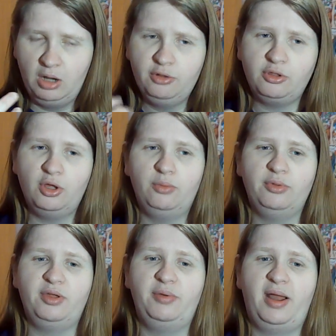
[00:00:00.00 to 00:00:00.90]
So we'll
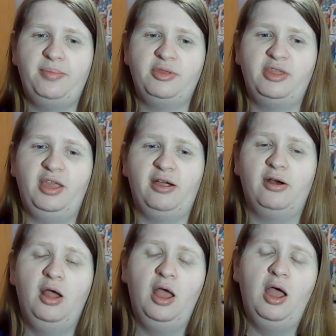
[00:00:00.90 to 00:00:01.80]
see what happens
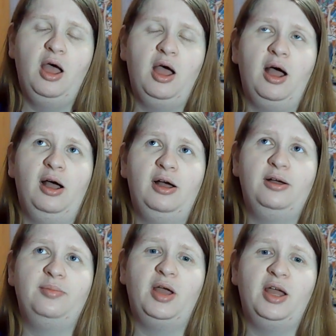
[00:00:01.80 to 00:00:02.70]
there.
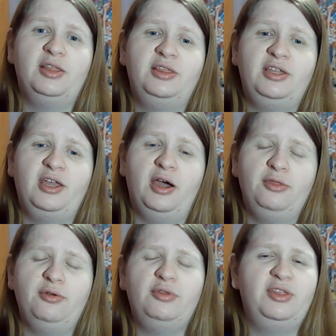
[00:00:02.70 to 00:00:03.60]
The
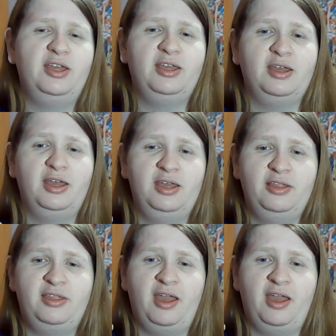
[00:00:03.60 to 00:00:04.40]
other thing is